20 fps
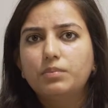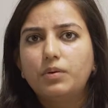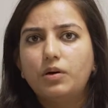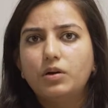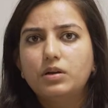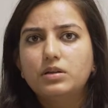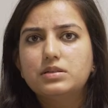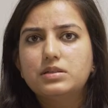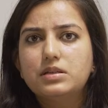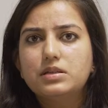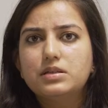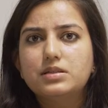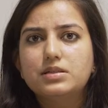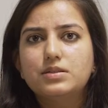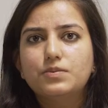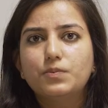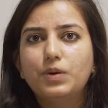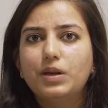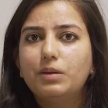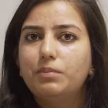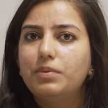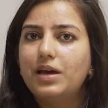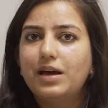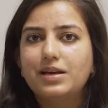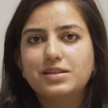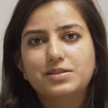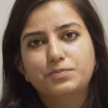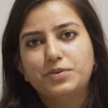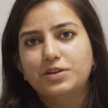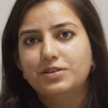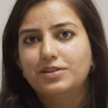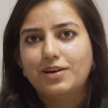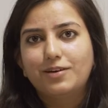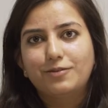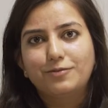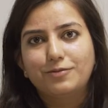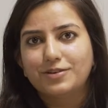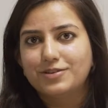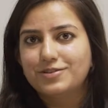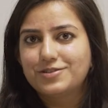policies will be as per
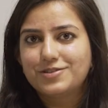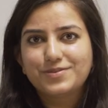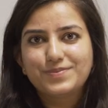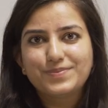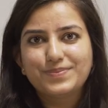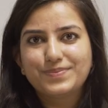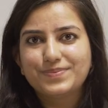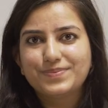their wish.